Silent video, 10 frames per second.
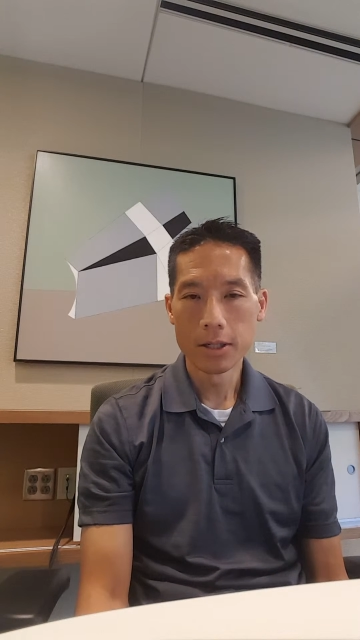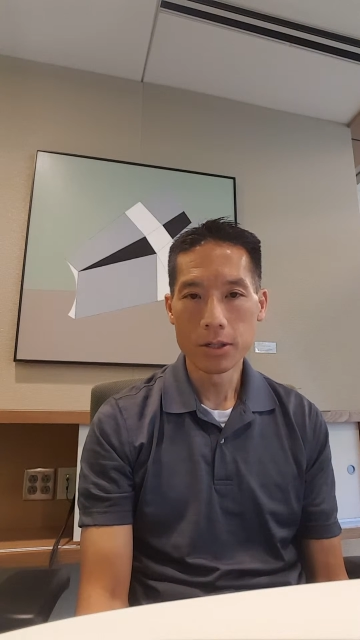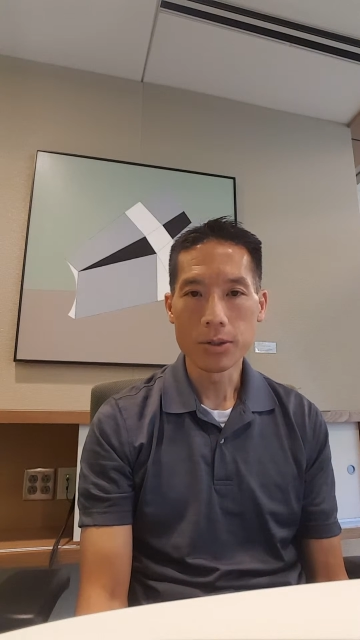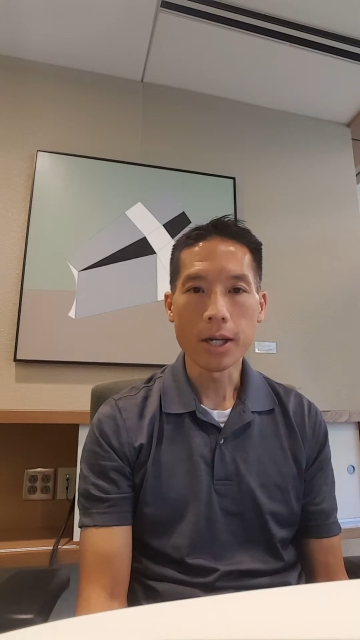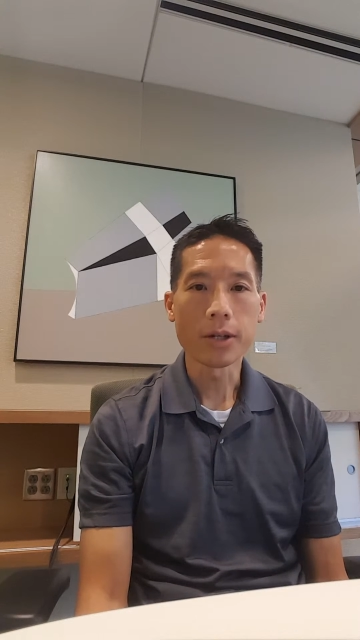
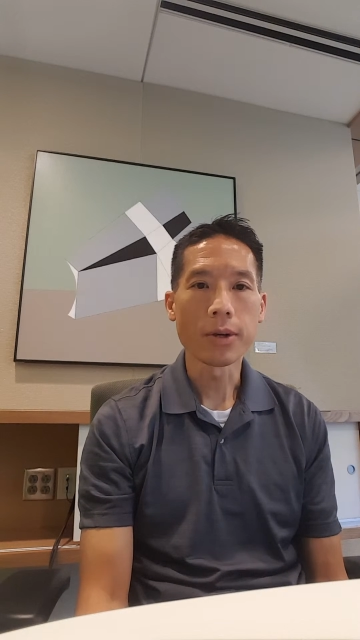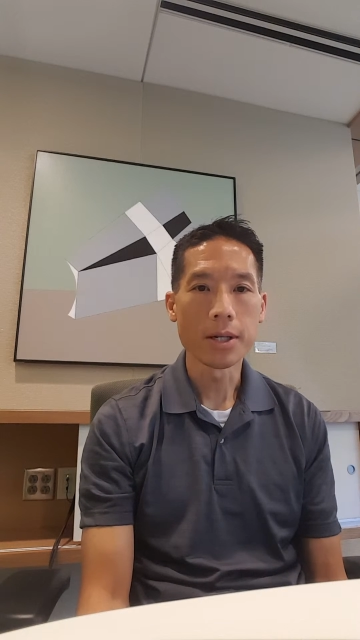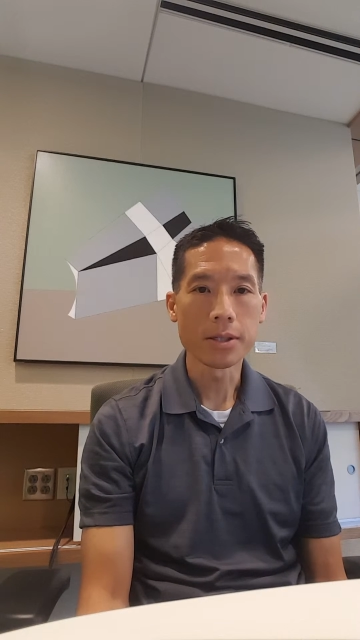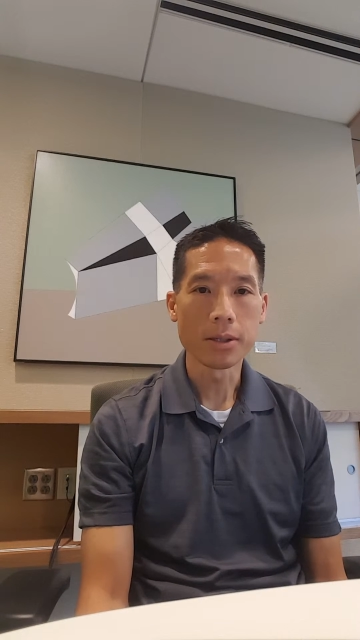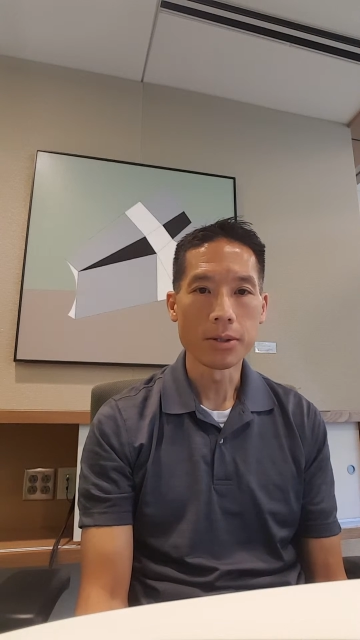to try to create
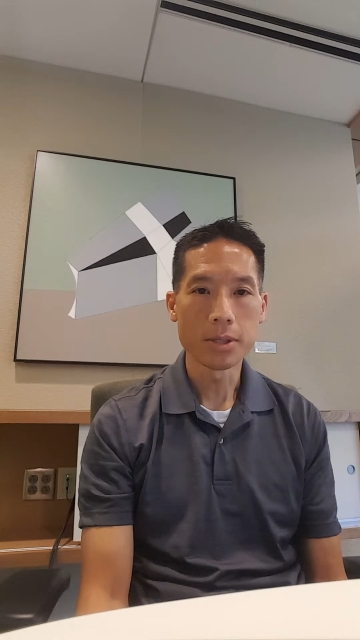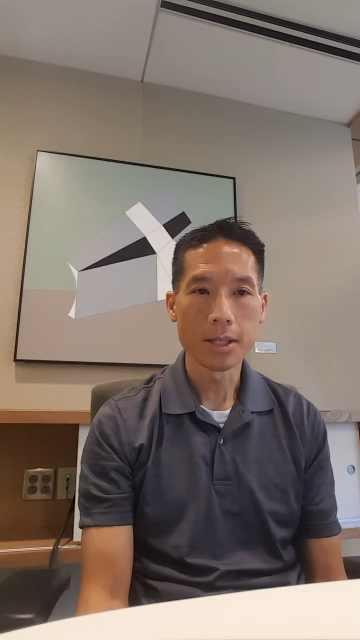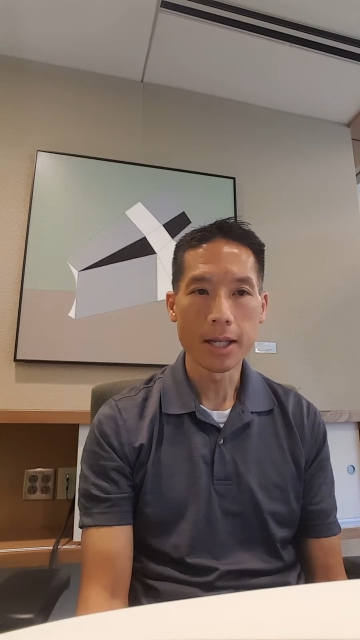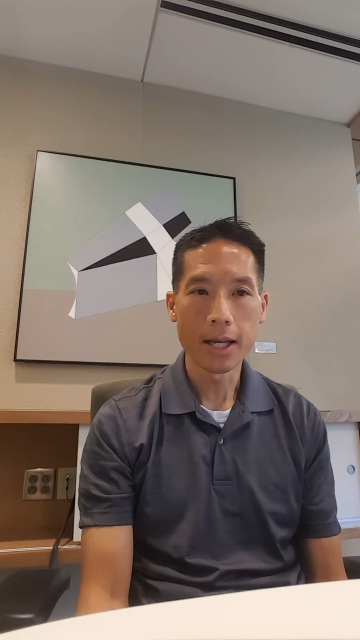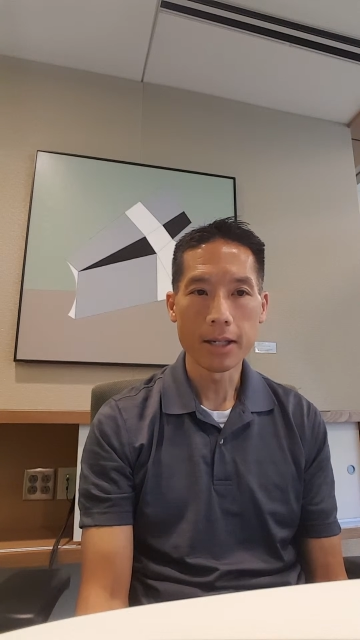a
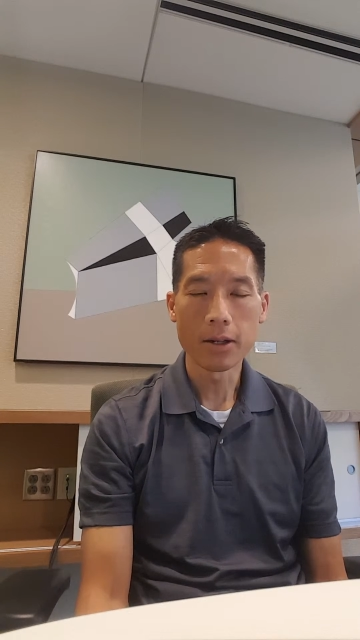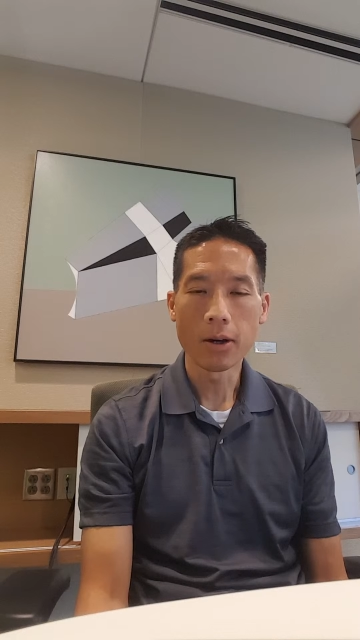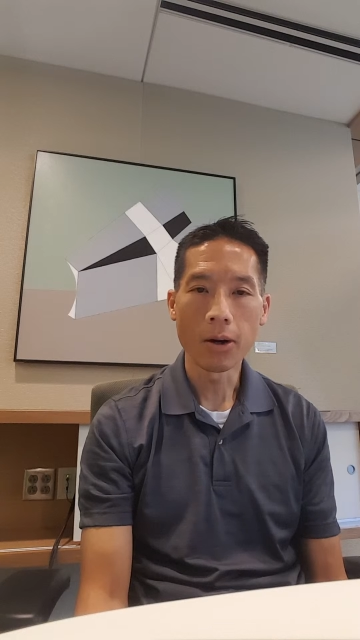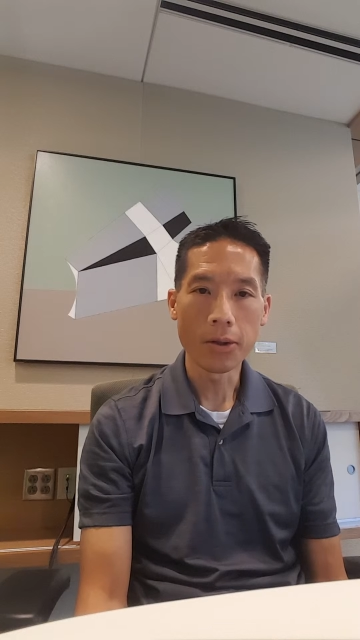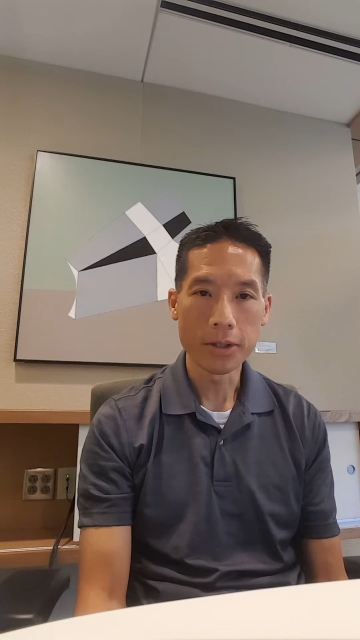solution that
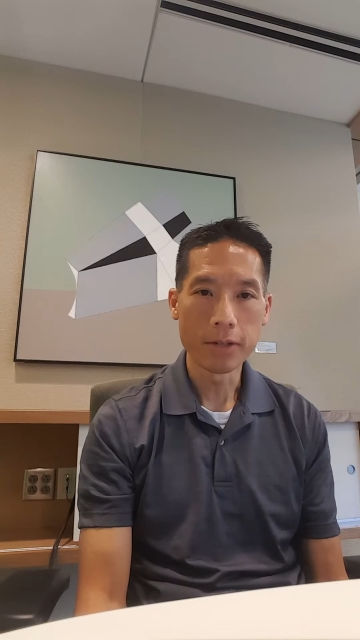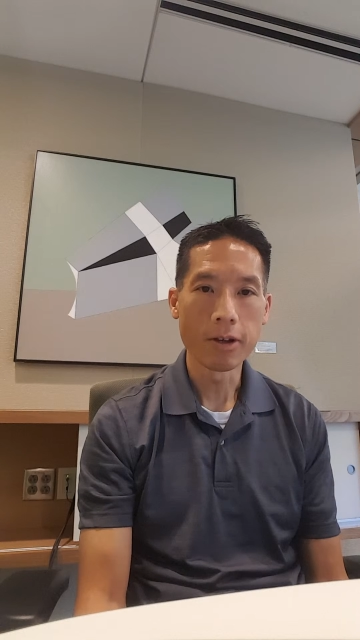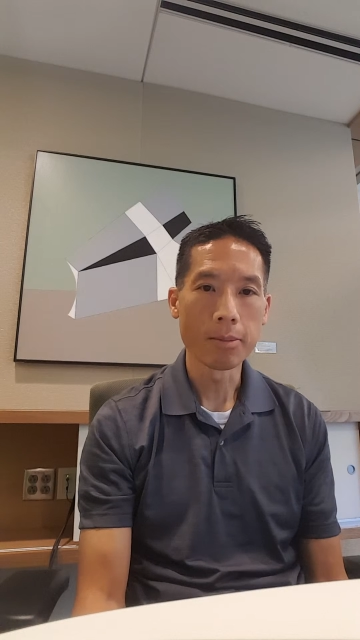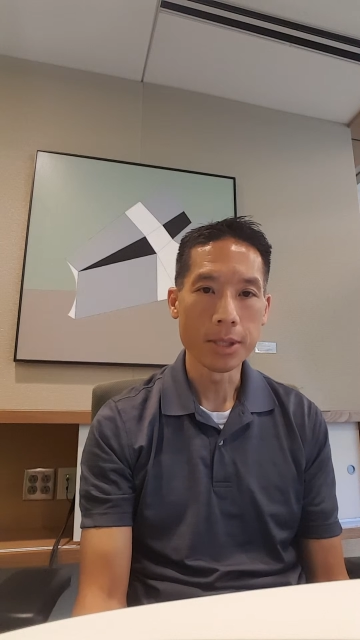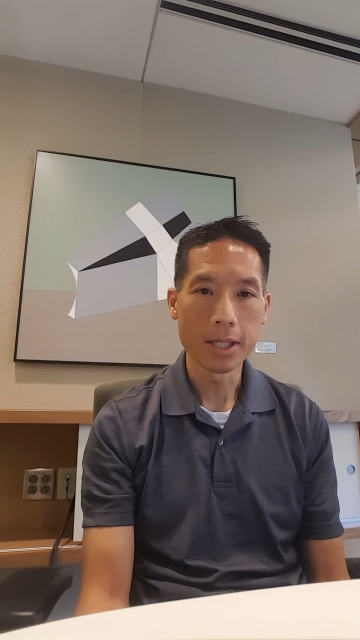all the
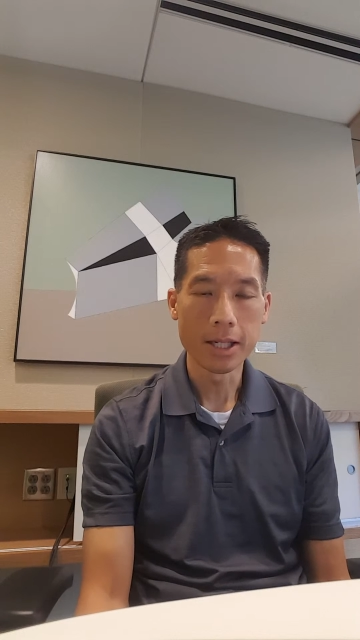development